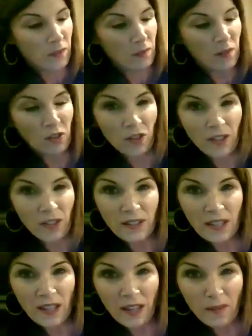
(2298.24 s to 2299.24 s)
Make sure you can
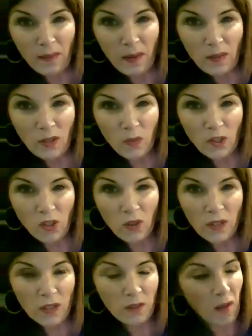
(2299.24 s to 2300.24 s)
see it. Maybe switch
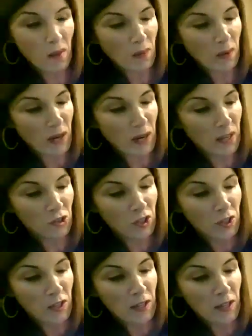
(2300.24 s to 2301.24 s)
to a small
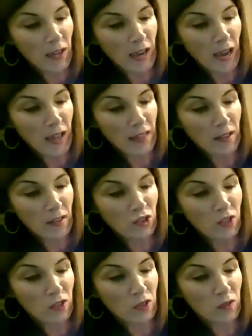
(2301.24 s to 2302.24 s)
brush and then
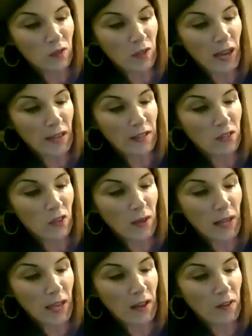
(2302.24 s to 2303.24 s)
just do lines
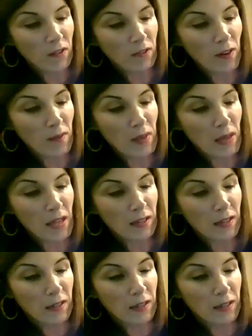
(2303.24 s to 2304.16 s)
going out from it.